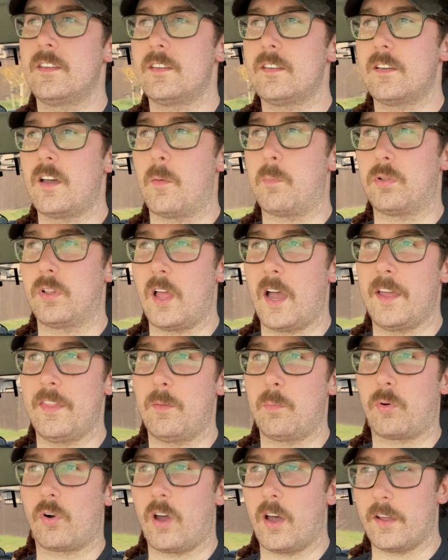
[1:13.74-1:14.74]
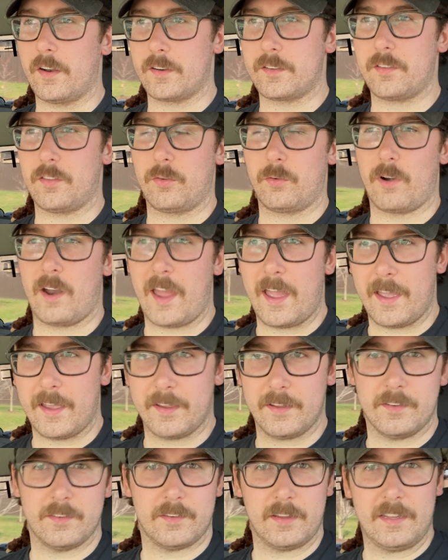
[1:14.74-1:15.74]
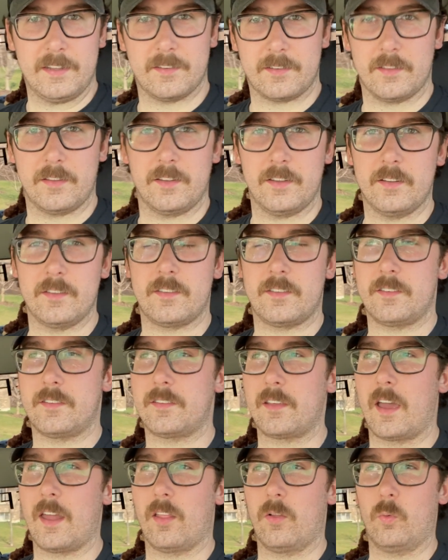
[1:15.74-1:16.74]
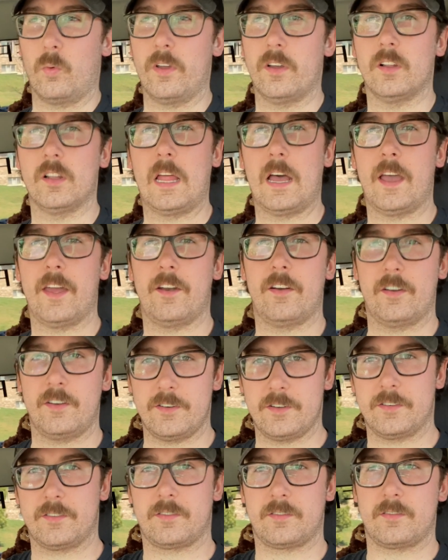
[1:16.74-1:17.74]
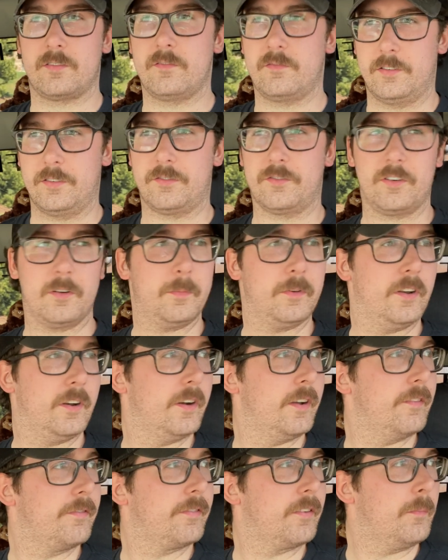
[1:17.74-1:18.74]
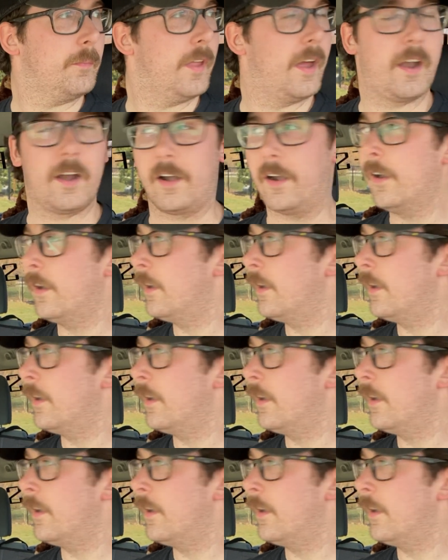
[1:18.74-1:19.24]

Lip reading: applied the product to the rag and into the inside of the wheel liner and just distributed it from there.